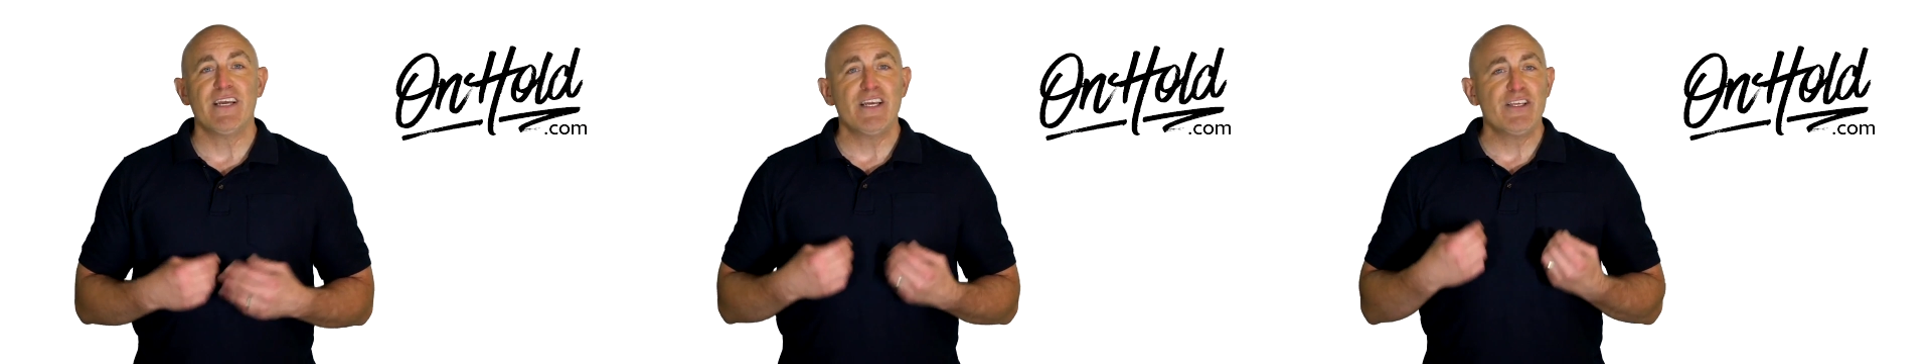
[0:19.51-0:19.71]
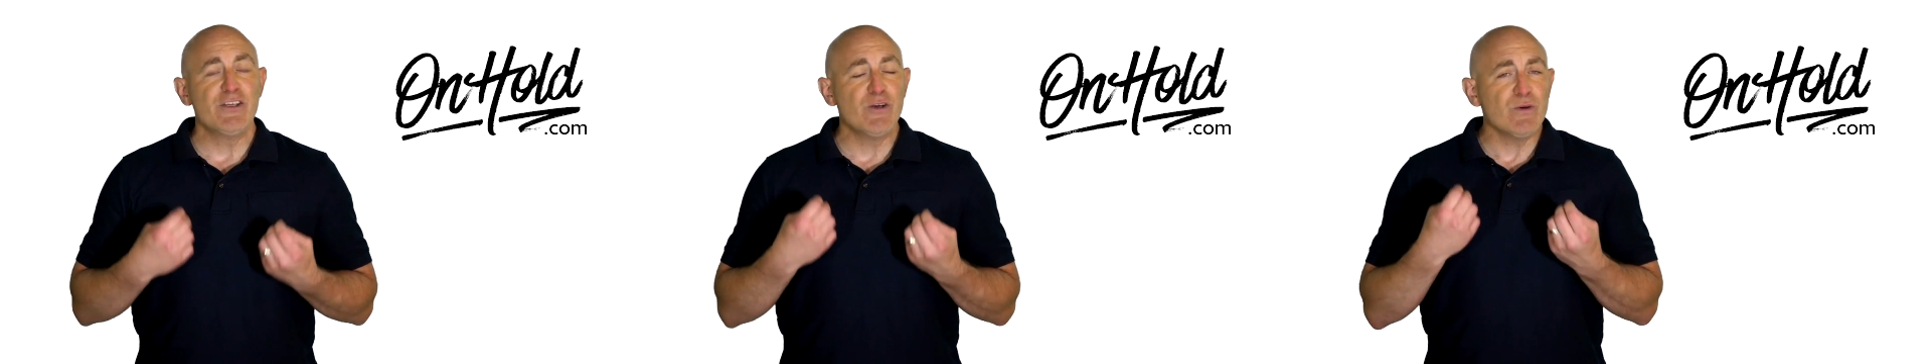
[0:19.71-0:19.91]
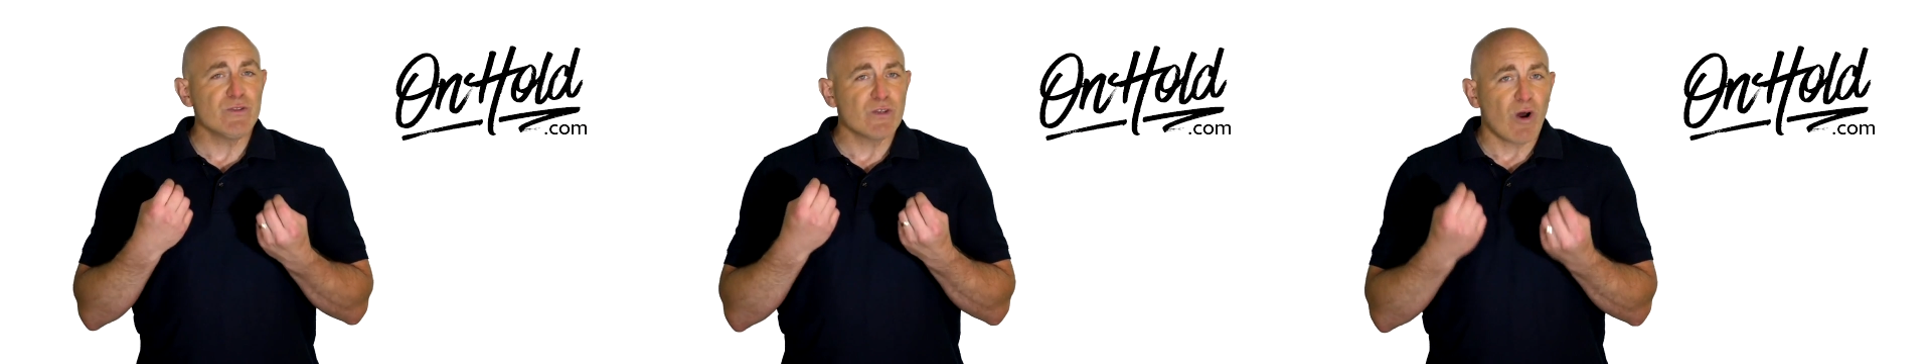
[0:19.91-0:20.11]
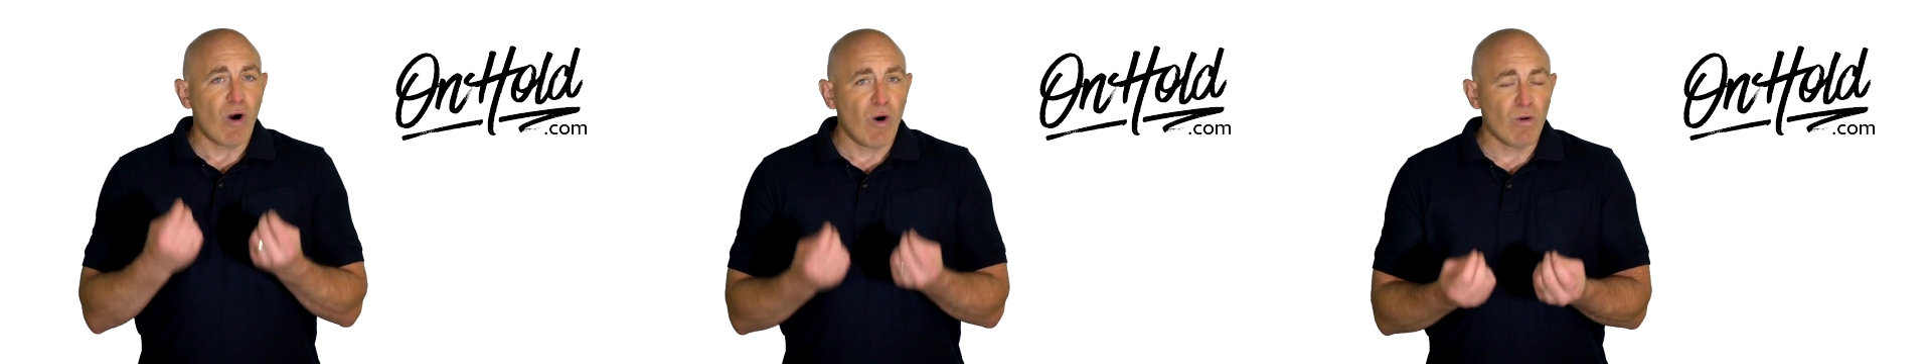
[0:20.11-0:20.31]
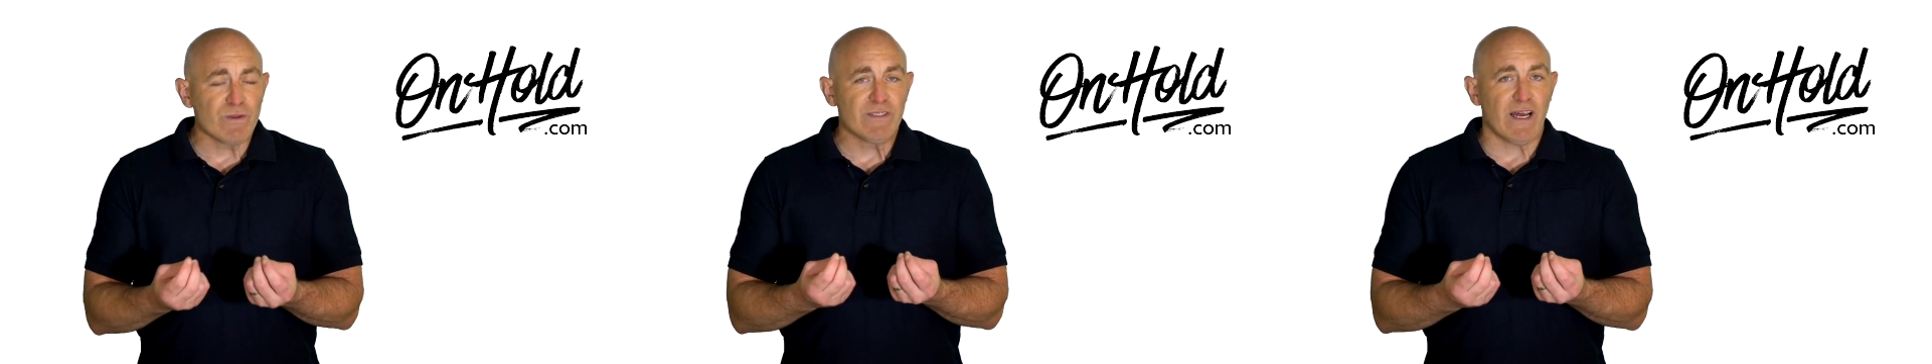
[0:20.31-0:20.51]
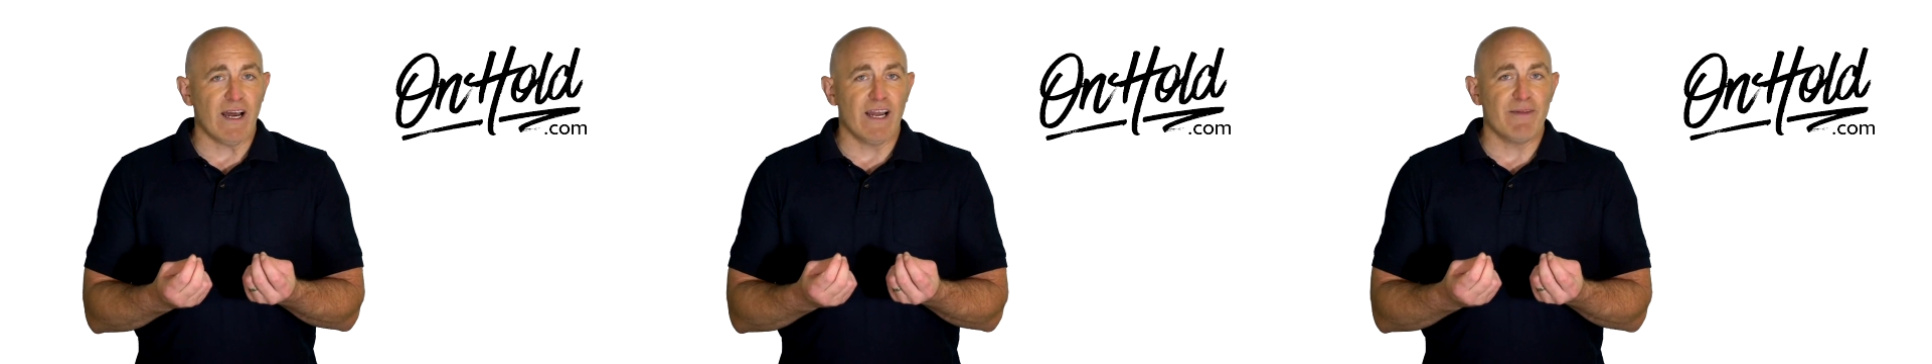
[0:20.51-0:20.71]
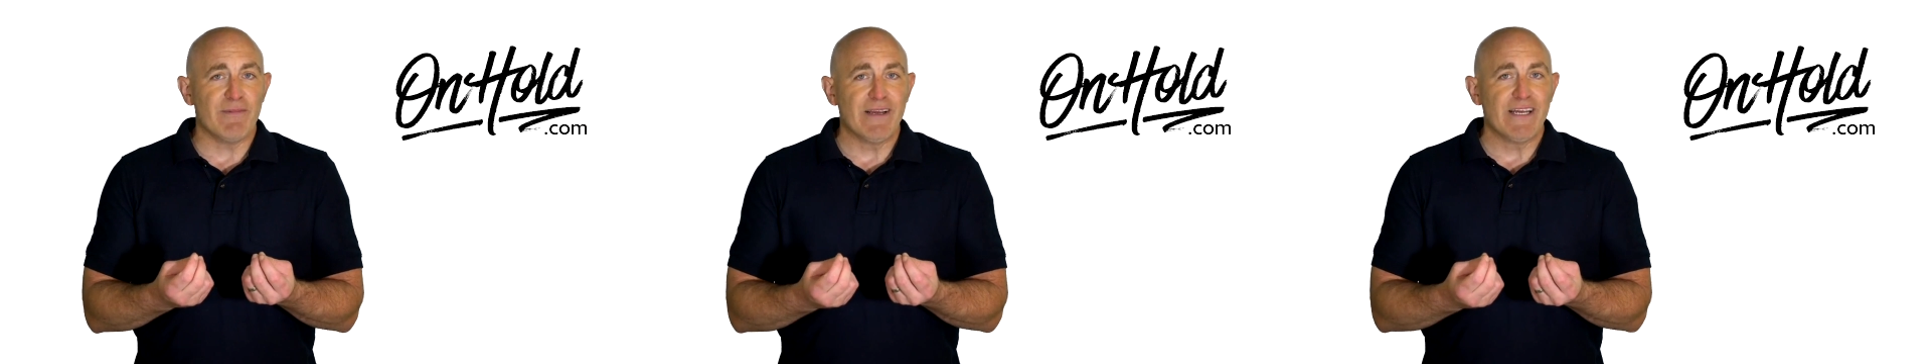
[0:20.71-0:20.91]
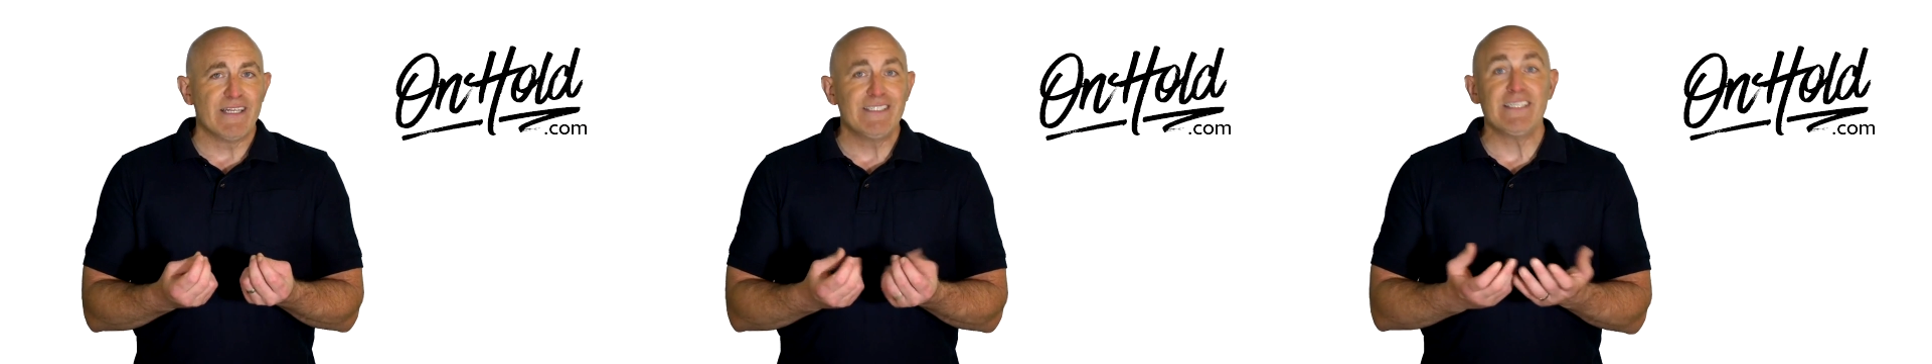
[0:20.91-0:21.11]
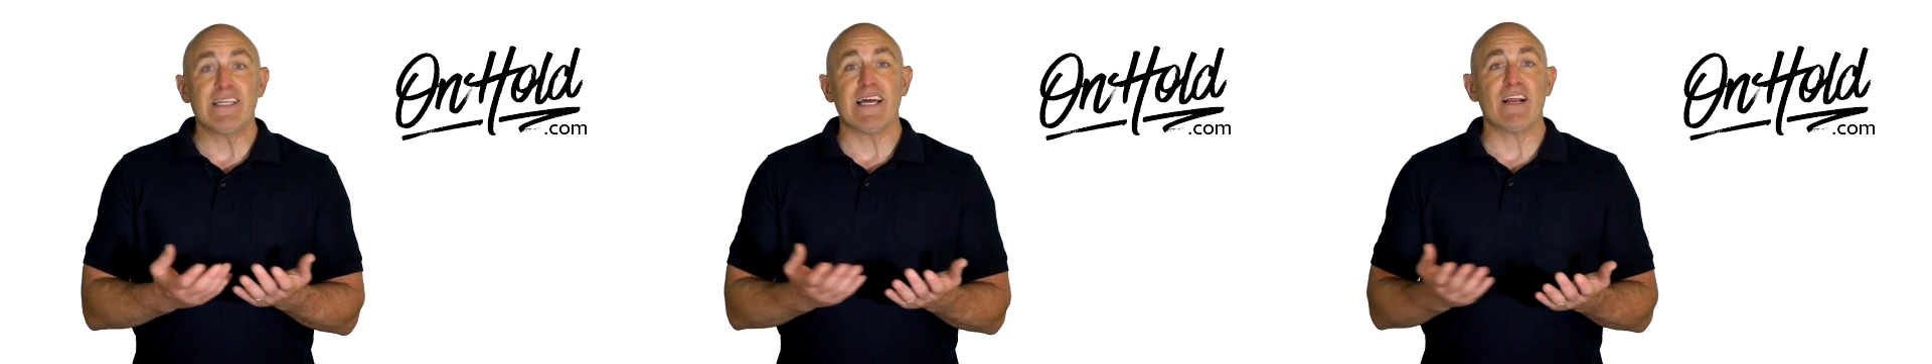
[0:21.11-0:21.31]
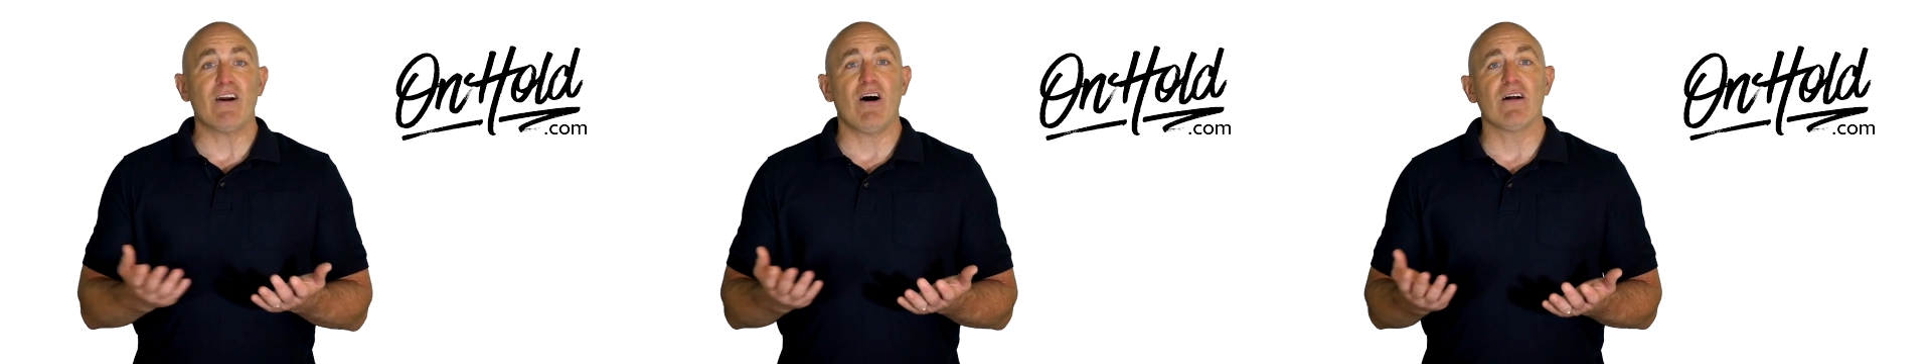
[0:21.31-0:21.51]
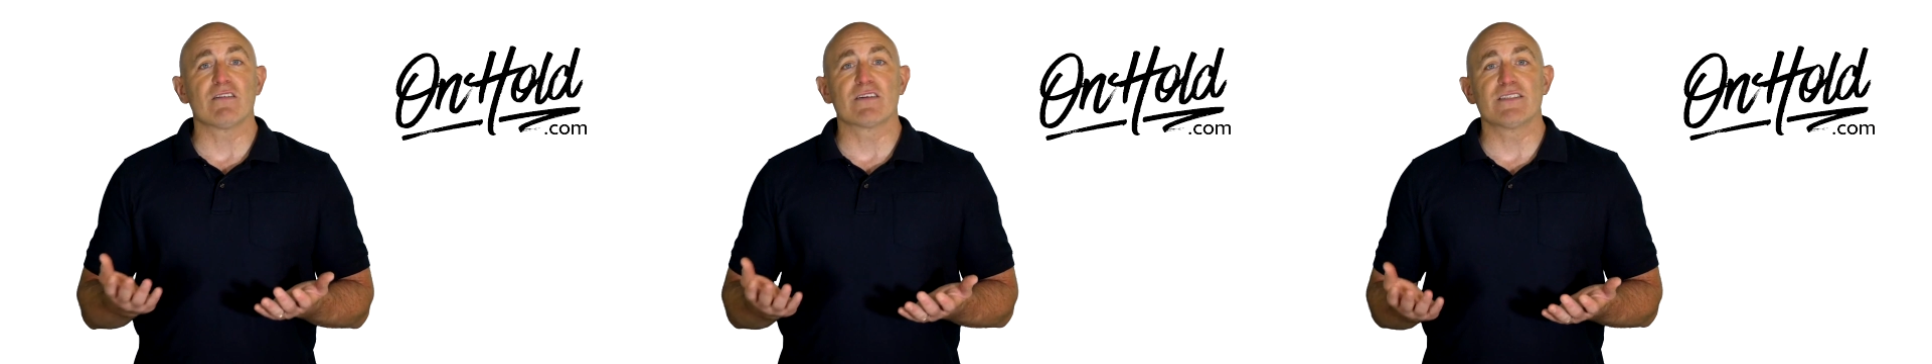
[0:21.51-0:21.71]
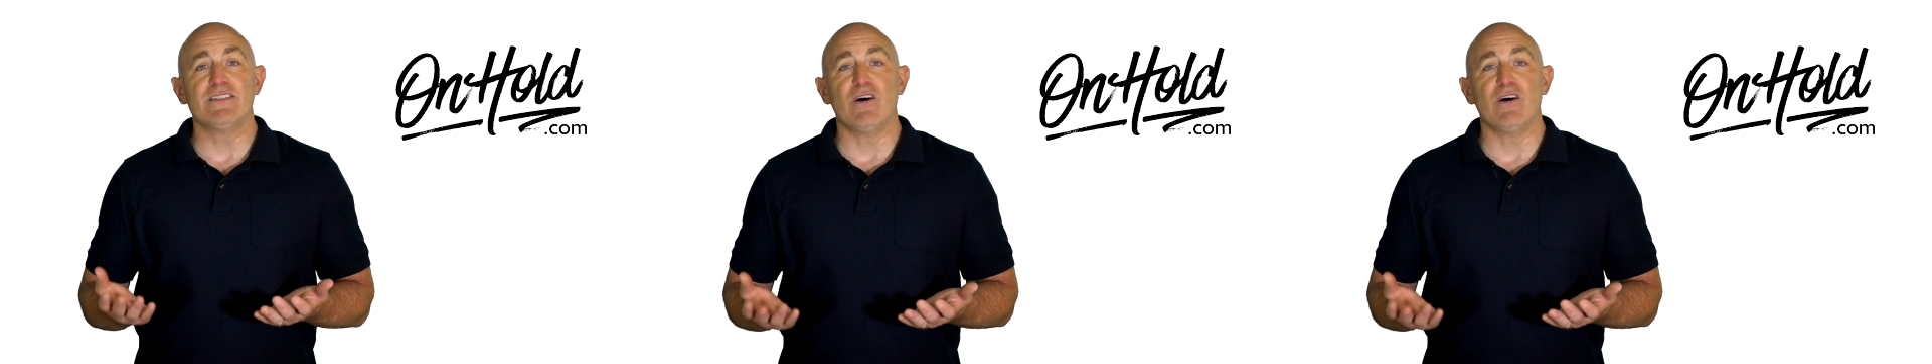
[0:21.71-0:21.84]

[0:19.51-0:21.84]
use hold time to let callers